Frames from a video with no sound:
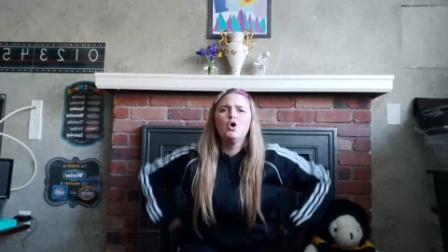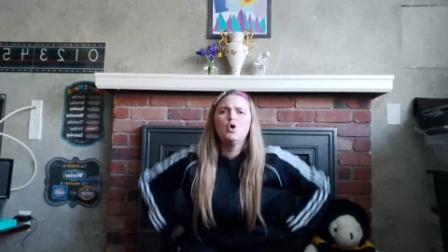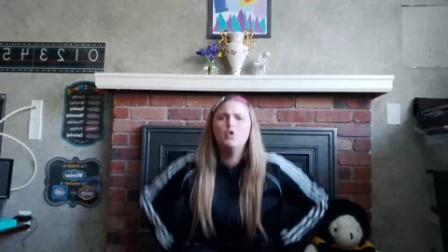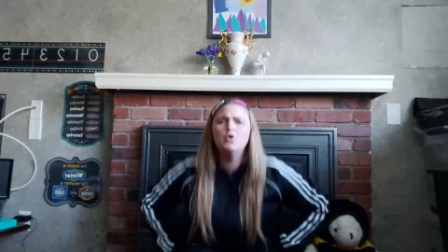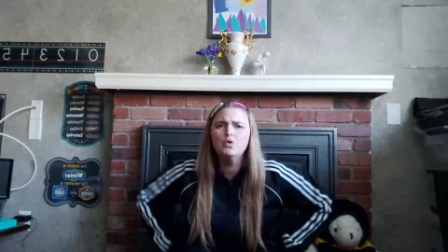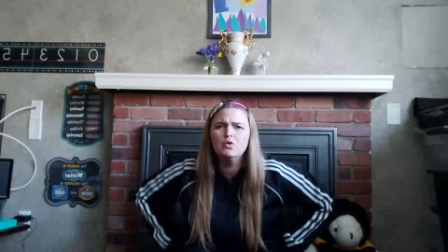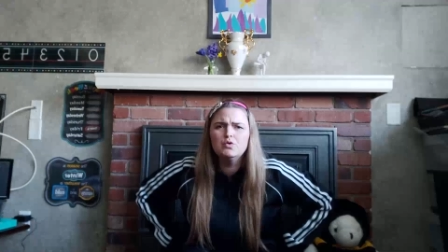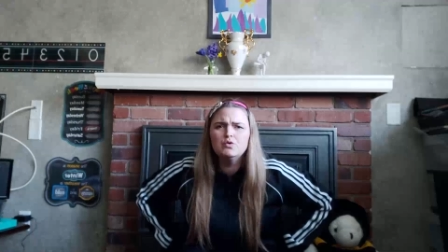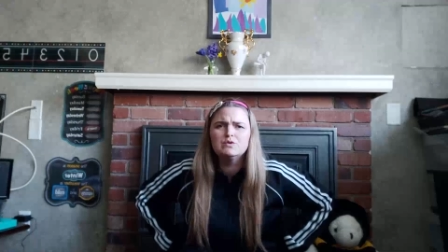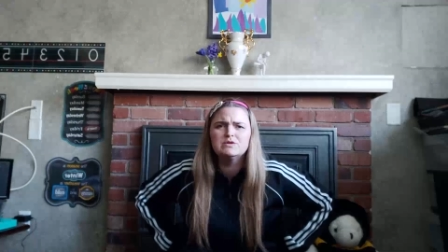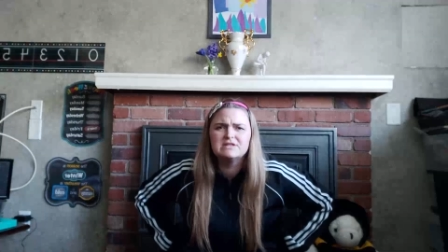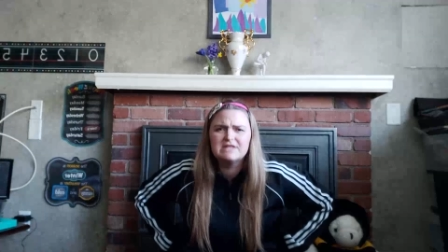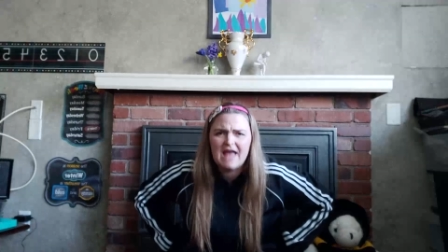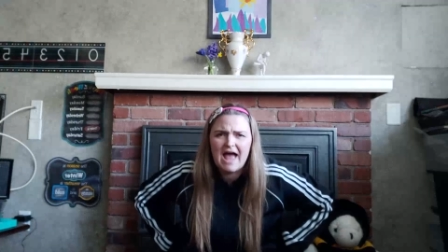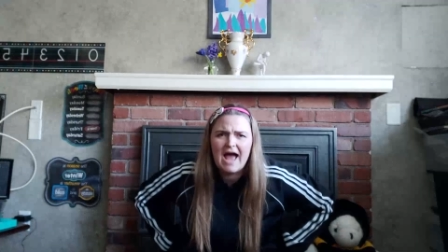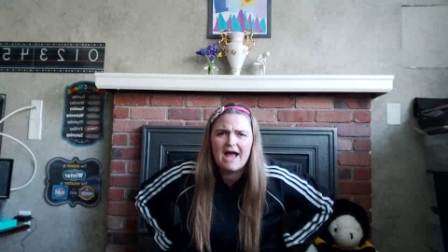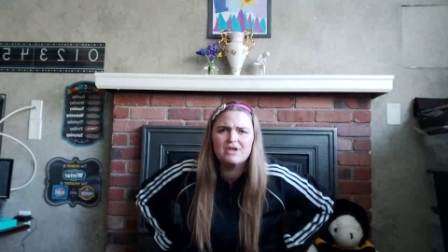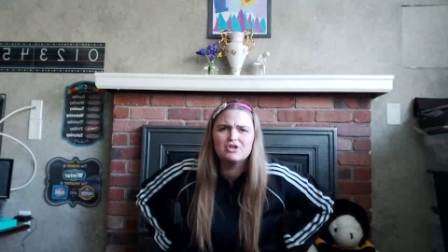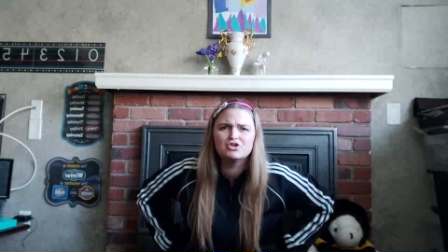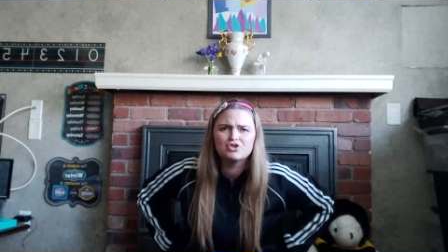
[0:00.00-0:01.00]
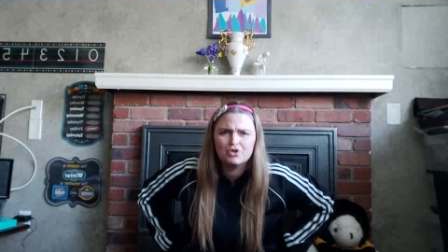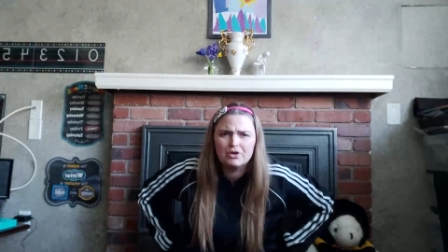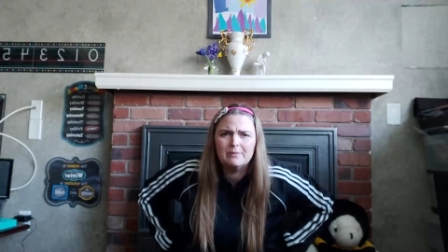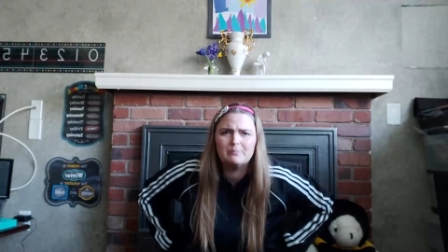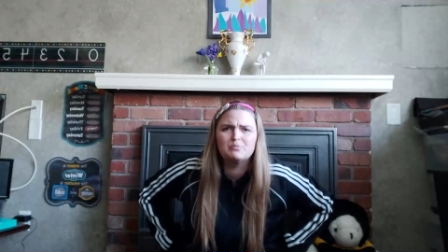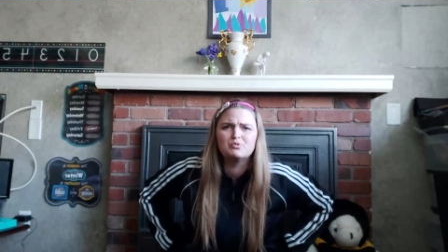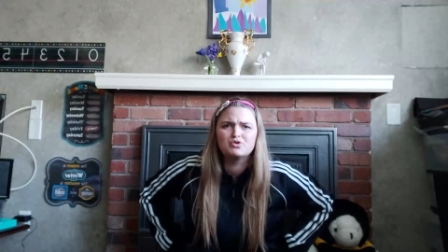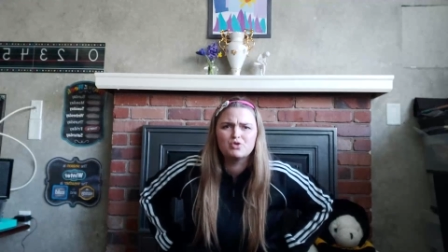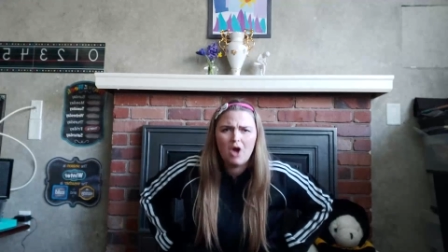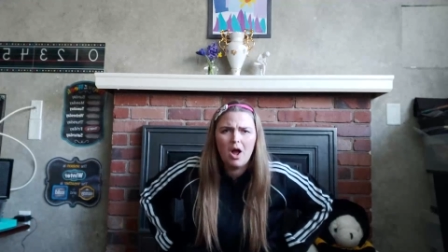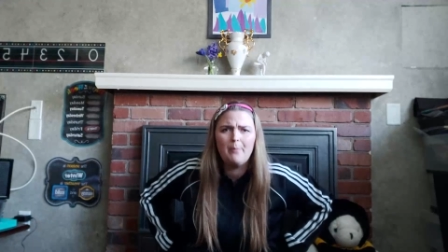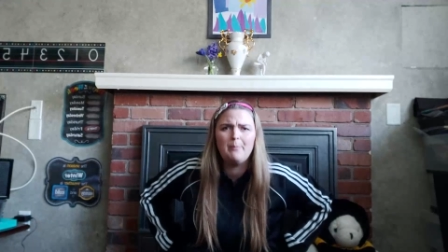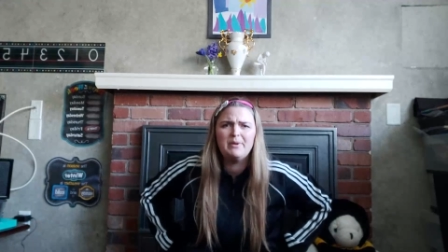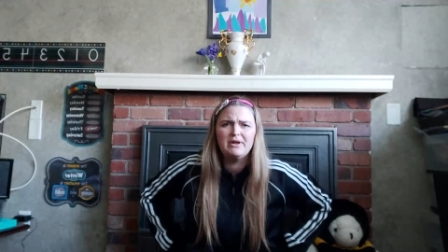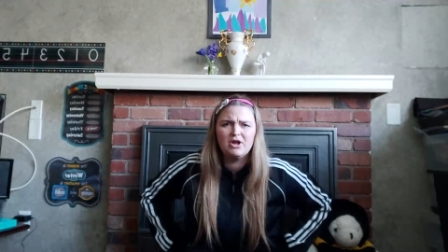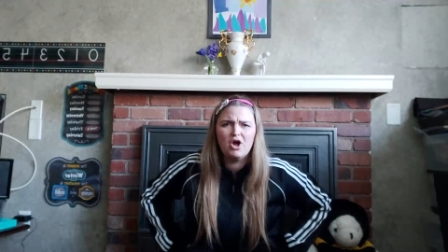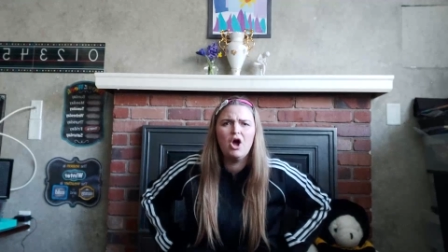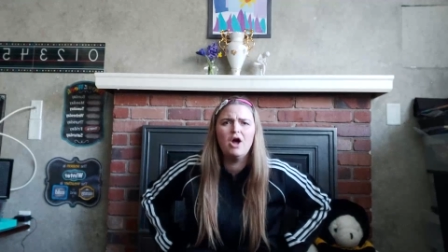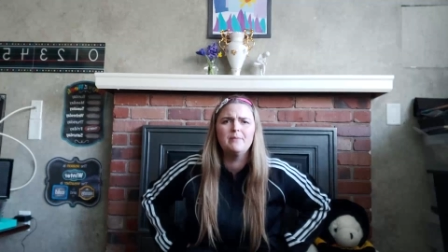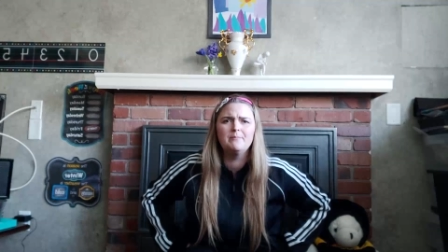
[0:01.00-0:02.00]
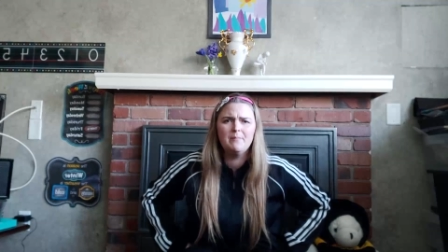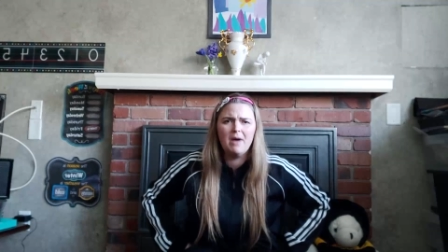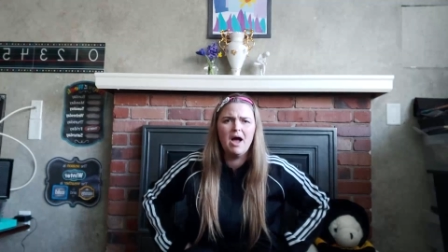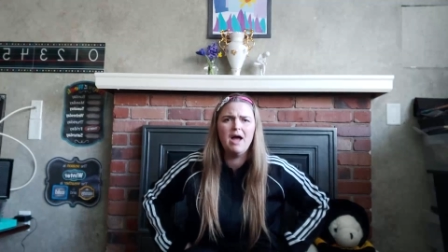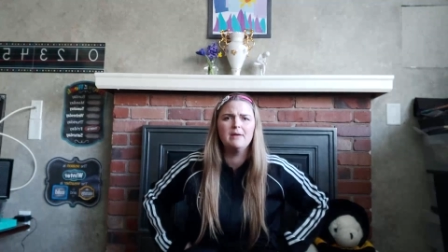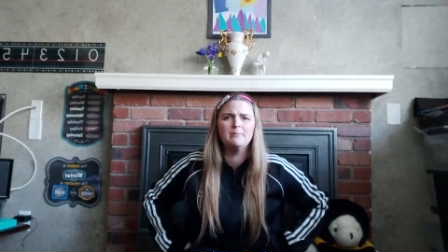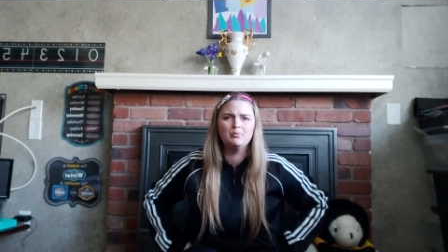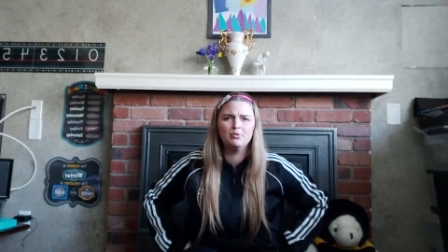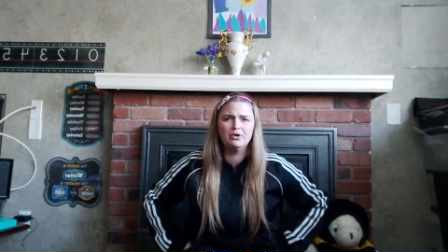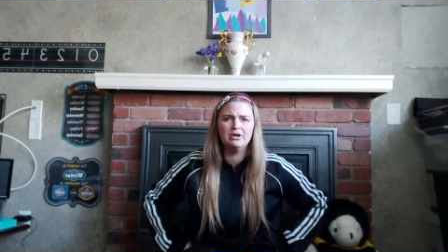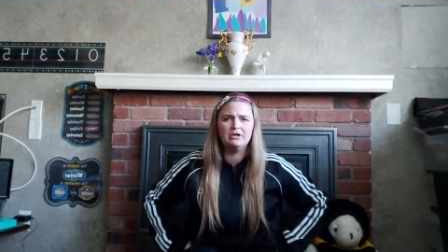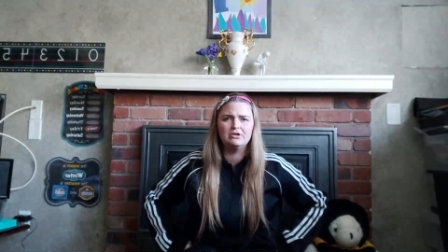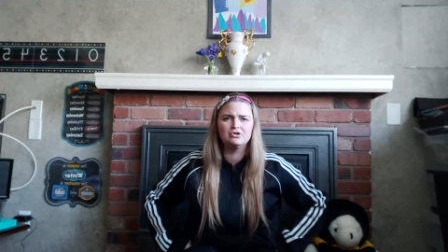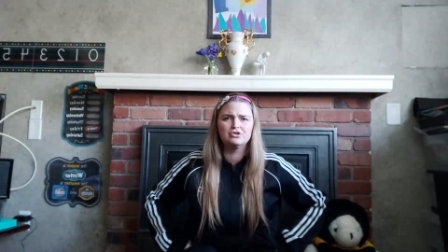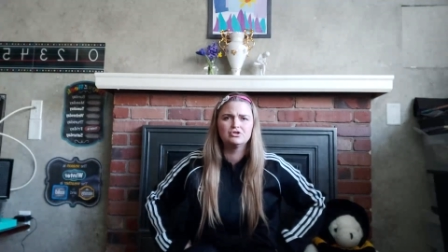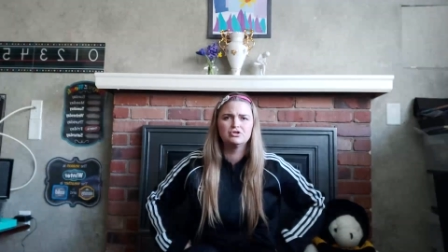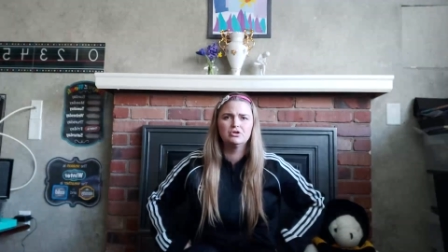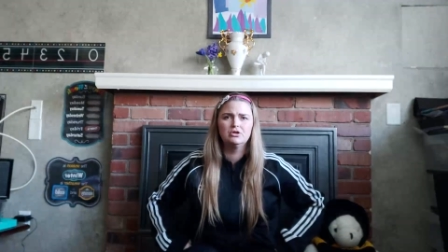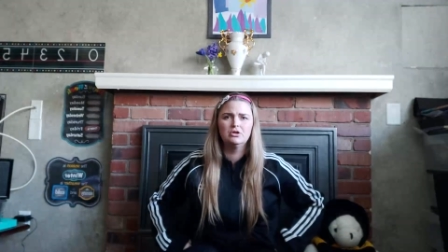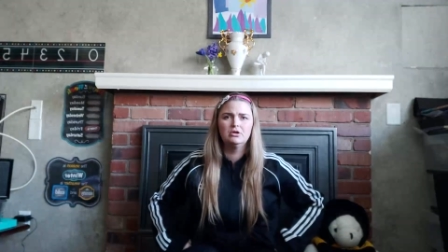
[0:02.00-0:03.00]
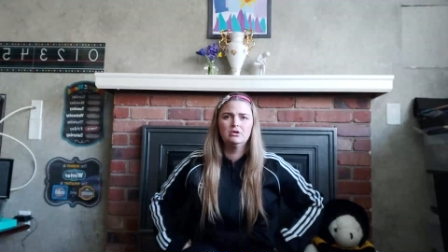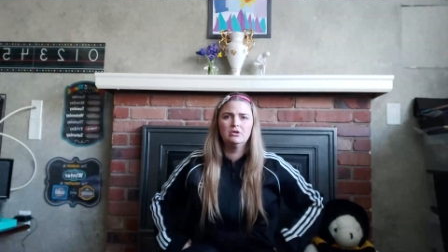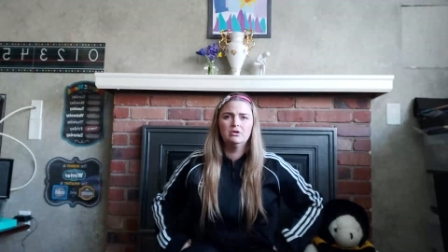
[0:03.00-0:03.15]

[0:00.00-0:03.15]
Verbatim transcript: Who's that trip dropping on my bridge?